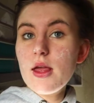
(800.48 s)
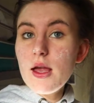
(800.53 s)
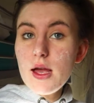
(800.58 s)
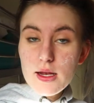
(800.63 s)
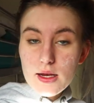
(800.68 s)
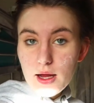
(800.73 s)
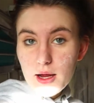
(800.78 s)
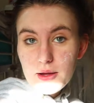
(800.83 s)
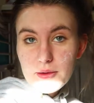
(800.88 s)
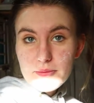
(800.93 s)

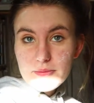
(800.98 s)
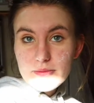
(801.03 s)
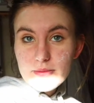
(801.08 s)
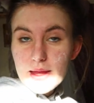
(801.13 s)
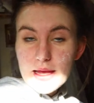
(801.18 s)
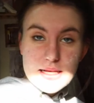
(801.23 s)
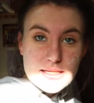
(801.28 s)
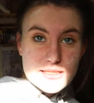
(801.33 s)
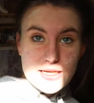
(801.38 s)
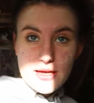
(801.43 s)
Hello,
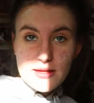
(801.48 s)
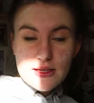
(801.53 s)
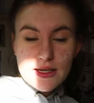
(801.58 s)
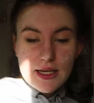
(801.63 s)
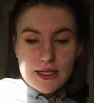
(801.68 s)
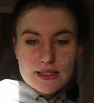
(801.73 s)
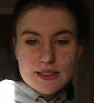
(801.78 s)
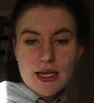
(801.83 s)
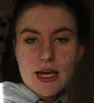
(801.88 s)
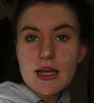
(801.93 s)
it's now the
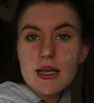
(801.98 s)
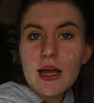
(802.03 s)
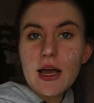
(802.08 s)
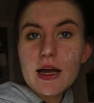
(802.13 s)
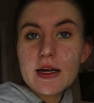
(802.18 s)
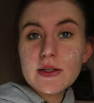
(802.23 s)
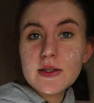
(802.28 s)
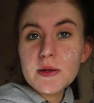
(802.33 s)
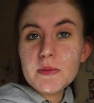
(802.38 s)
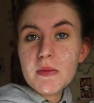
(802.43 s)
next day
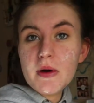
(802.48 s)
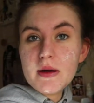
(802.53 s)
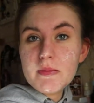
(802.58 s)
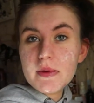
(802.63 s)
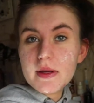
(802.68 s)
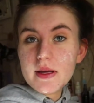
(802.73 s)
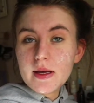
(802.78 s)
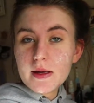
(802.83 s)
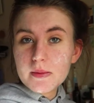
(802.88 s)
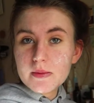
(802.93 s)
and you
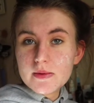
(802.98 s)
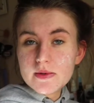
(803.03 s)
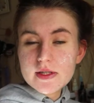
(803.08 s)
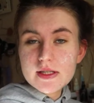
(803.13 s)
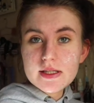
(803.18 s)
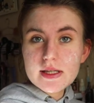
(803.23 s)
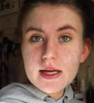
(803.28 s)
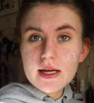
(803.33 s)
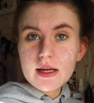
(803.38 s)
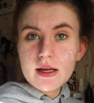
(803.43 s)
might be able
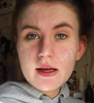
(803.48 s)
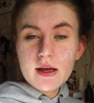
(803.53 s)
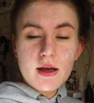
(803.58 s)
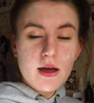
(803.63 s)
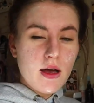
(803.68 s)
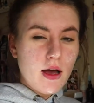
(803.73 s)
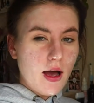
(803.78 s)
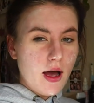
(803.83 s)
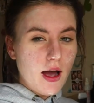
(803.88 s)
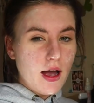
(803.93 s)
to see
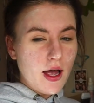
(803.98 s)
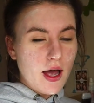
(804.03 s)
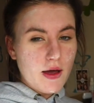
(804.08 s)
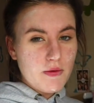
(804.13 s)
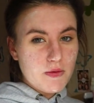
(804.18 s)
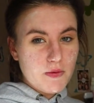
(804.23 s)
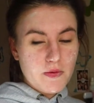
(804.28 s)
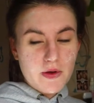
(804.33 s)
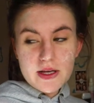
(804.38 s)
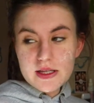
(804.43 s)
I
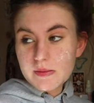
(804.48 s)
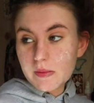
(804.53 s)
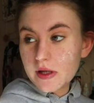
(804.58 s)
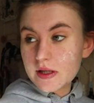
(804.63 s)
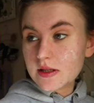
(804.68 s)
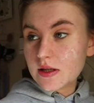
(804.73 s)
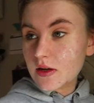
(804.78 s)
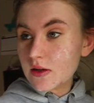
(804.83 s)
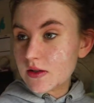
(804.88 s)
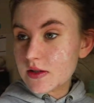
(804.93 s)
have a face
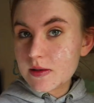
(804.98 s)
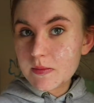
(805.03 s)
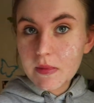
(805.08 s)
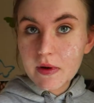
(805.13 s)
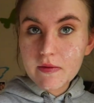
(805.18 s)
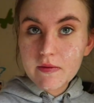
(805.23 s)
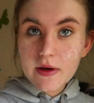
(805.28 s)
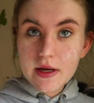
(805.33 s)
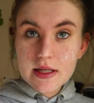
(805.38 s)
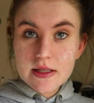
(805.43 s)
mask on, so
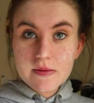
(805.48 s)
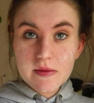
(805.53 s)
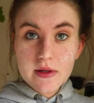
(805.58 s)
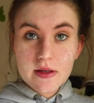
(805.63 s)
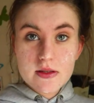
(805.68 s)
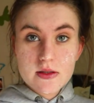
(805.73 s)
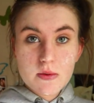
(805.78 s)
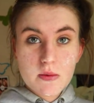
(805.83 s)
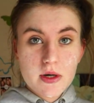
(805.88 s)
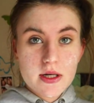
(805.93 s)
my face
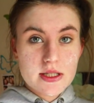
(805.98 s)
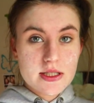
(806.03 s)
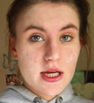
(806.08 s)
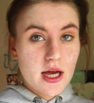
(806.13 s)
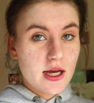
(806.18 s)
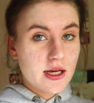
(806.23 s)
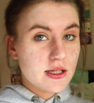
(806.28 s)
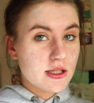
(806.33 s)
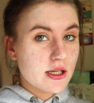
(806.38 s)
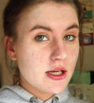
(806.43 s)
feels quite
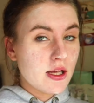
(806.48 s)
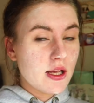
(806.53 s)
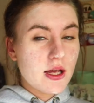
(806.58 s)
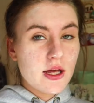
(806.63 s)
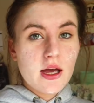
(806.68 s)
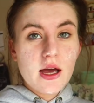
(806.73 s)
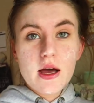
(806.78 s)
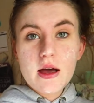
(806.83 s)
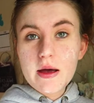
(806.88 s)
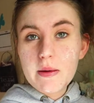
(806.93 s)
tight.
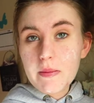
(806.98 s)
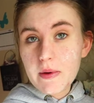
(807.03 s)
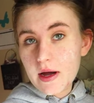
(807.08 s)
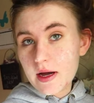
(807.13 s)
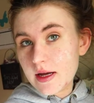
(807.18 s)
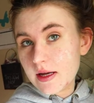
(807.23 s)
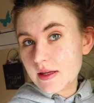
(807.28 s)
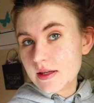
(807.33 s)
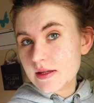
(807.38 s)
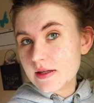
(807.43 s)
Um,
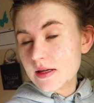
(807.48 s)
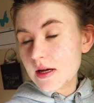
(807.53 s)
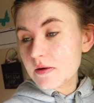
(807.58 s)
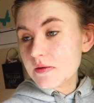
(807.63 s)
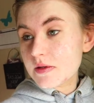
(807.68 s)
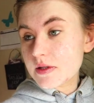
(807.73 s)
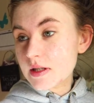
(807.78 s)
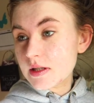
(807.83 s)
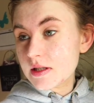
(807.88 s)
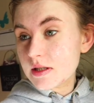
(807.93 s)
I
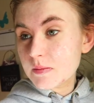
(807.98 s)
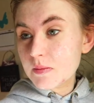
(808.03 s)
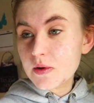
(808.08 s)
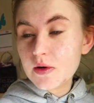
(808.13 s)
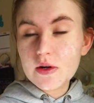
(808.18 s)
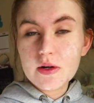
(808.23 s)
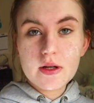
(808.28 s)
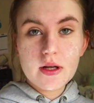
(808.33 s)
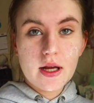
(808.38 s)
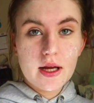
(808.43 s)
don't tend to
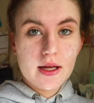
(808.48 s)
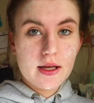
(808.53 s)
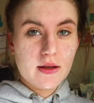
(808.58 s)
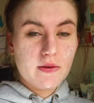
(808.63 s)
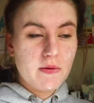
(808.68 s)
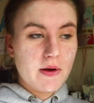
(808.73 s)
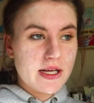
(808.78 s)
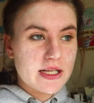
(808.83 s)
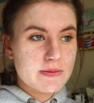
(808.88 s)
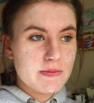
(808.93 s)
put like
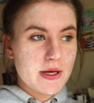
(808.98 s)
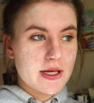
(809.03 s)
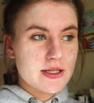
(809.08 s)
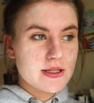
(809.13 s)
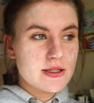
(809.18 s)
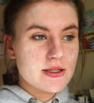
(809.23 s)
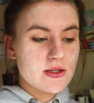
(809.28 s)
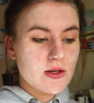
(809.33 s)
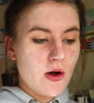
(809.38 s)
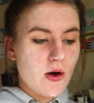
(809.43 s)
face
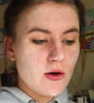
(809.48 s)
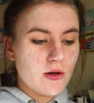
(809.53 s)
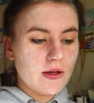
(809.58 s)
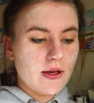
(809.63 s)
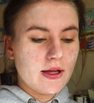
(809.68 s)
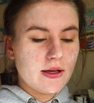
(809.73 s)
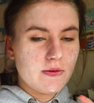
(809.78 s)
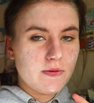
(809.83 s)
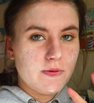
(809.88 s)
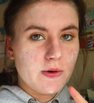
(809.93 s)
masks
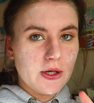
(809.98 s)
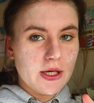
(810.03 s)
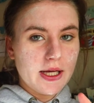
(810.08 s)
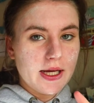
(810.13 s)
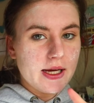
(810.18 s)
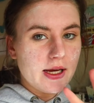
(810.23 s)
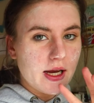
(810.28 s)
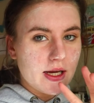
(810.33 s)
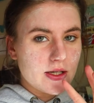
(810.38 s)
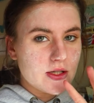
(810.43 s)
on like
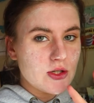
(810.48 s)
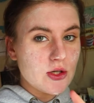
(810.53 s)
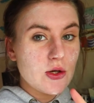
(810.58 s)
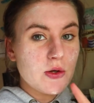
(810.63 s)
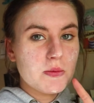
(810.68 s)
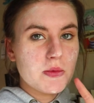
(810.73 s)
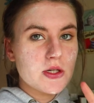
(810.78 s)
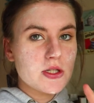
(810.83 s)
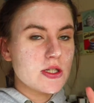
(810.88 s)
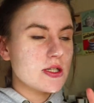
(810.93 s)
fully, like
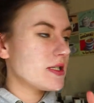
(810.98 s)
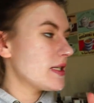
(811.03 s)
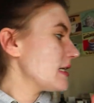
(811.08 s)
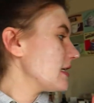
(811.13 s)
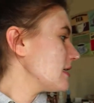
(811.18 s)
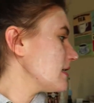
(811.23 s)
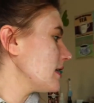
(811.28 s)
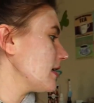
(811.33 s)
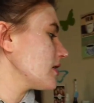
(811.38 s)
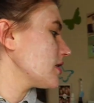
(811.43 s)
too much, because
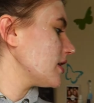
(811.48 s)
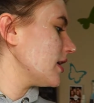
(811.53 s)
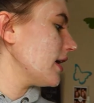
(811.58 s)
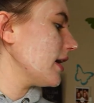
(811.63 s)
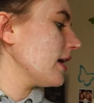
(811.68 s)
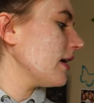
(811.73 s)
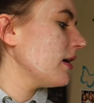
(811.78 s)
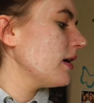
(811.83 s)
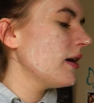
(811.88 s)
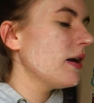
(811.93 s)
this is
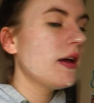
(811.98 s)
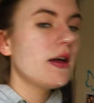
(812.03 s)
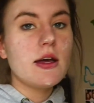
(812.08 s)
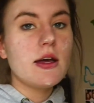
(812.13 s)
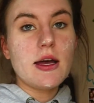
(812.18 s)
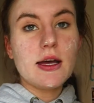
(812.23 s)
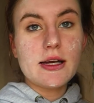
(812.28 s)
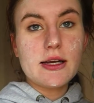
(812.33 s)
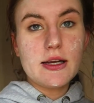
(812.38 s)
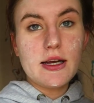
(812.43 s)
actually
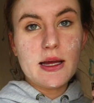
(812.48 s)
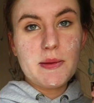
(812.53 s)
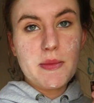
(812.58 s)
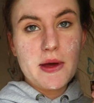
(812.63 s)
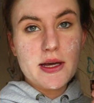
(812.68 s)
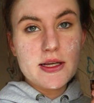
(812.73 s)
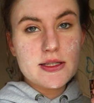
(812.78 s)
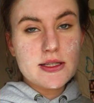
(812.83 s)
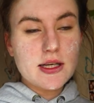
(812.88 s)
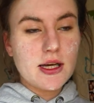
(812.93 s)
a clay
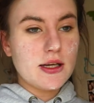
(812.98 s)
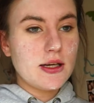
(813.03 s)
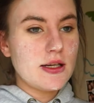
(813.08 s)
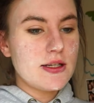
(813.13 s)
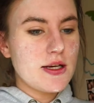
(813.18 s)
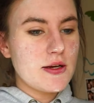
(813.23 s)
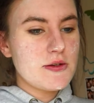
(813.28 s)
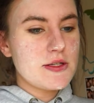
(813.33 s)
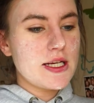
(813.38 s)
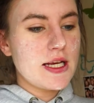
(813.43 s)
mask, and I
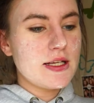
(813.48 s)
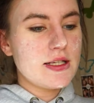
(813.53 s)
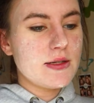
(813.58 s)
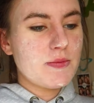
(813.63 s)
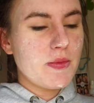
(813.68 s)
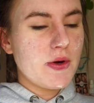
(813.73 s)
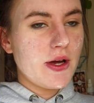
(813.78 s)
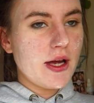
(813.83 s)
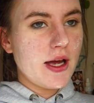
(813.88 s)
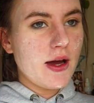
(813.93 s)
don't tend
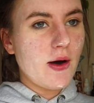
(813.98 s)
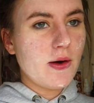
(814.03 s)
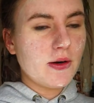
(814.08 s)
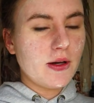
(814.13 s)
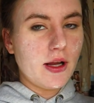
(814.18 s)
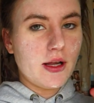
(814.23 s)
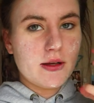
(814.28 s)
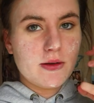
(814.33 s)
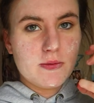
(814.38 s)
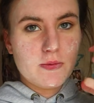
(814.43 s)
to put it
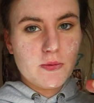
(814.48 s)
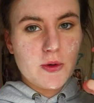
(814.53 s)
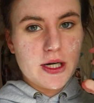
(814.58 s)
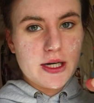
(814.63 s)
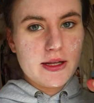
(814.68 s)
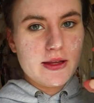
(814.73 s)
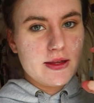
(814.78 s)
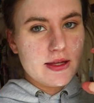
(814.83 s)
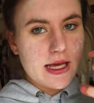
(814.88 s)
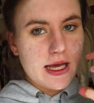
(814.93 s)
on like
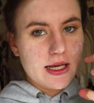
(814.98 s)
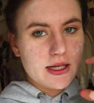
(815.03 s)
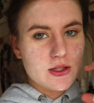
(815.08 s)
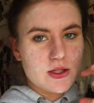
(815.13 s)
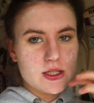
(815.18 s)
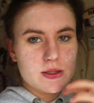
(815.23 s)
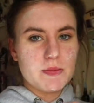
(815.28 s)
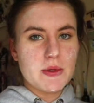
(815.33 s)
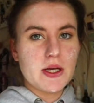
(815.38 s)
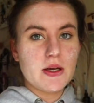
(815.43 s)
really thick
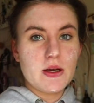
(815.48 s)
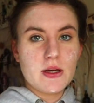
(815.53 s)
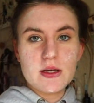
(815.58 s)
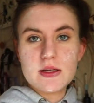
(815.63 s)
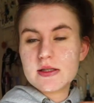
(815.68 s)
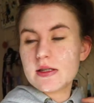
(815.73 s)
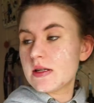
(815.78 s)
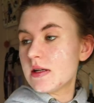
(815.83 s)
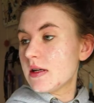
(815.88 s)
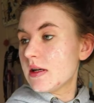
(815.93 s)
just
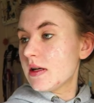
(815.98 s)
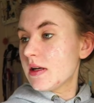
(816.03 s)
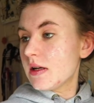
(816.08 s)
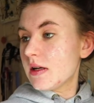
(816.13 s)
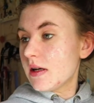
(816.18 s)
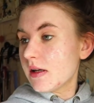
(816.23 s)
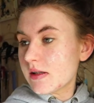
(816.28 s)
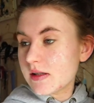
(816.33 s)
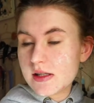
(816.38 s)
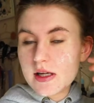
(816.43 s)
because,
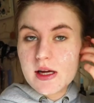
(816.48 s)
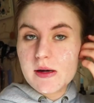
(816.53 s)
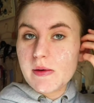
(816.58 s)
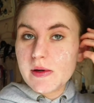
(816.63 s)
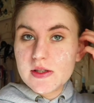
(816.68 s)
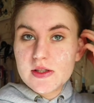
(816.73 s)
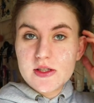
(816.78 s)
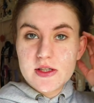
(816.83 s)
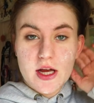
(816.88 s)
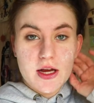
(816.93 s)
I don't know,
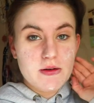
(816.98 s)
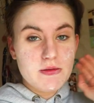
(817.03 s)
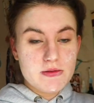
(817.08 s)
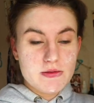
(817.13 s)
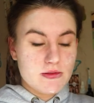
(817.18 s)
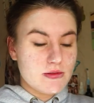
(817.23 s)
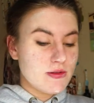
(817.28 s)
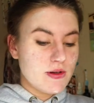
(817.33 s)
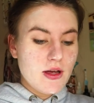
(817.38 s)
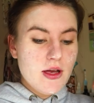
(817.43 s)
I just
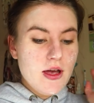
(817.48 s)
don't.